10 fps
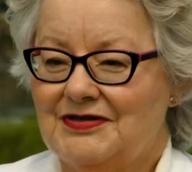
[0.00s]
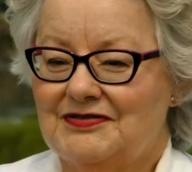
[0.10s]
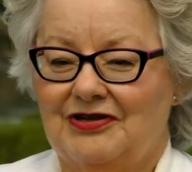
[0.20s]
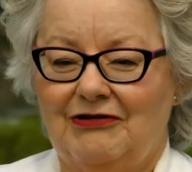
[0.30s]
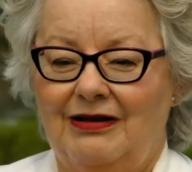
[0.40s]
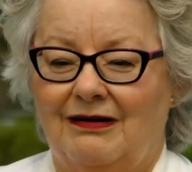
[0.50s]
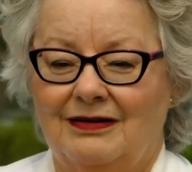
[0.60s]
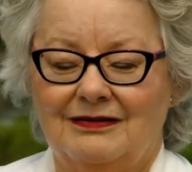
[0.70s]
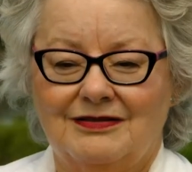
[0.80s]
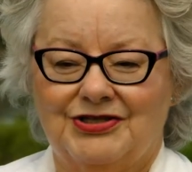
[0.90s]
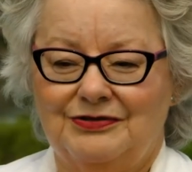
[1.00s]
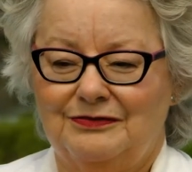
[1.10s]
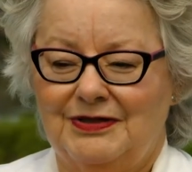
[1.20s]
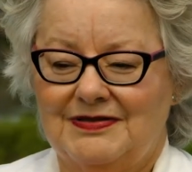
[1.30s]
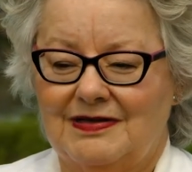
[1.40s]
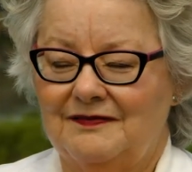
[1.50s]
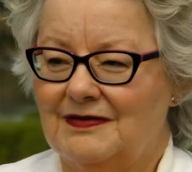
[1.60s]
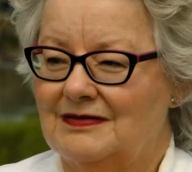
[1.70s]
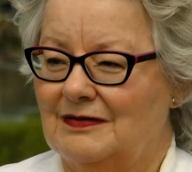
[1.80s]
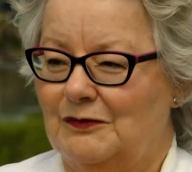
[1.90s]
just a great honor to receive
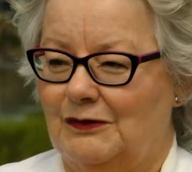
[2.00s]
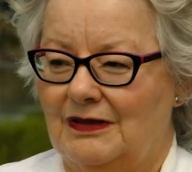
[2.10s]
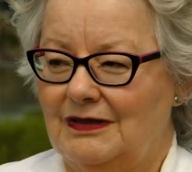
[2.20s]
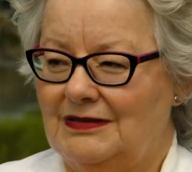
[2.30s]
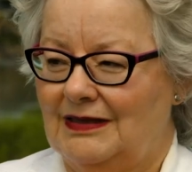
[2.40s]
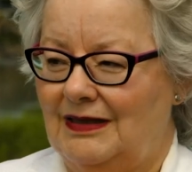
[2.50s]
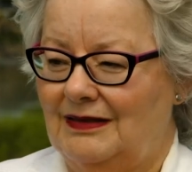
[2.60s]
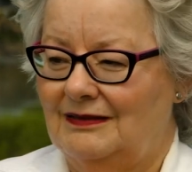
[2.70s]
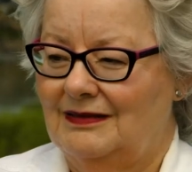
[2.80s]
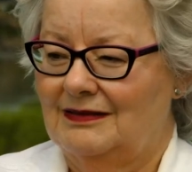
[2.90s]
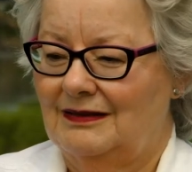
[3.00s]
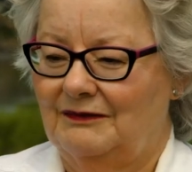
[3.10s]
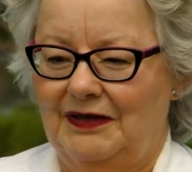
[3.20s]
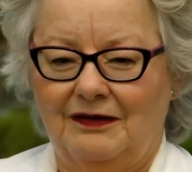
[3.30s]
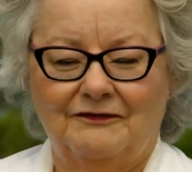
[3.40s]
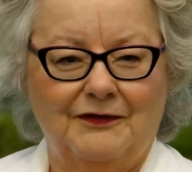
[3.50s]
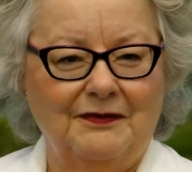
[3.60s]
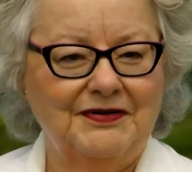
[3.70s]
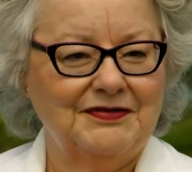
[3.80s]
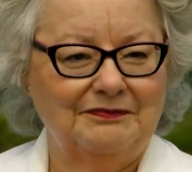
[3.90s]
this award, and we look
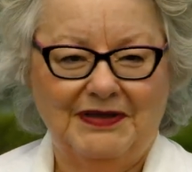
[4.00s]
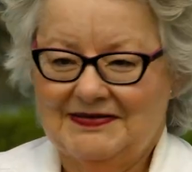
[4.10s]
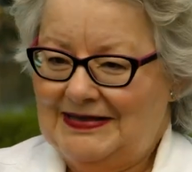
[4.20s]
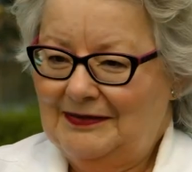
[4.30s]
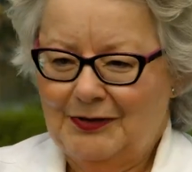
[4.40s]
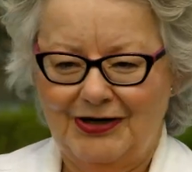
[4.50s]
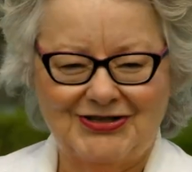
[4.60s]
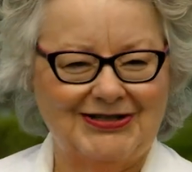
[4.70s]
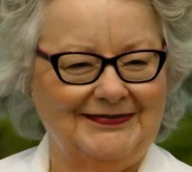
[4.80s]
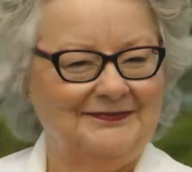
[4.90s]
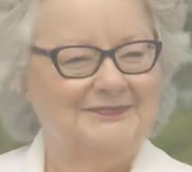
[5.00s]
forward to a big celebration.